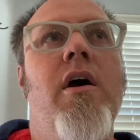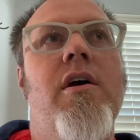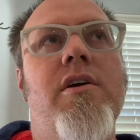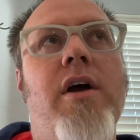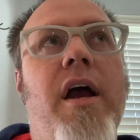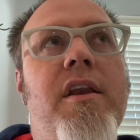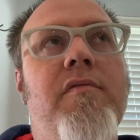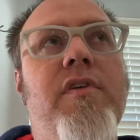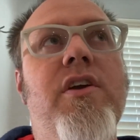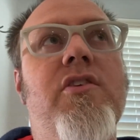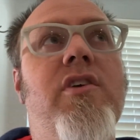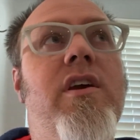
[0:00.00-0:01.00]
kind of
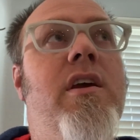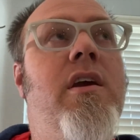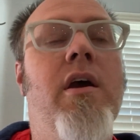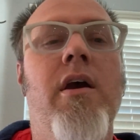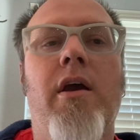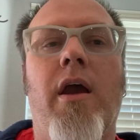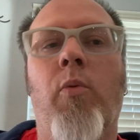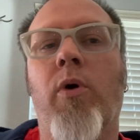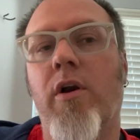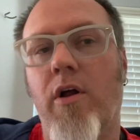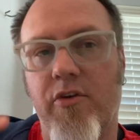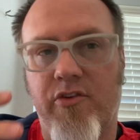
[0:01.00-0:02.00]
easy and
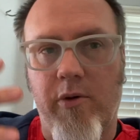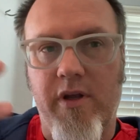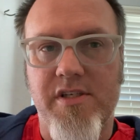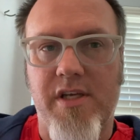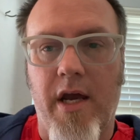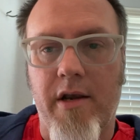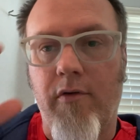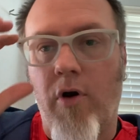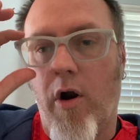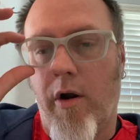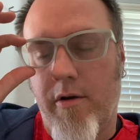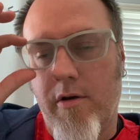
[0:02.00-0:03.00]
where it also gets kind of
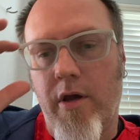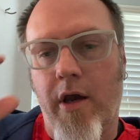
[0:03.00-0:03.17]
hard.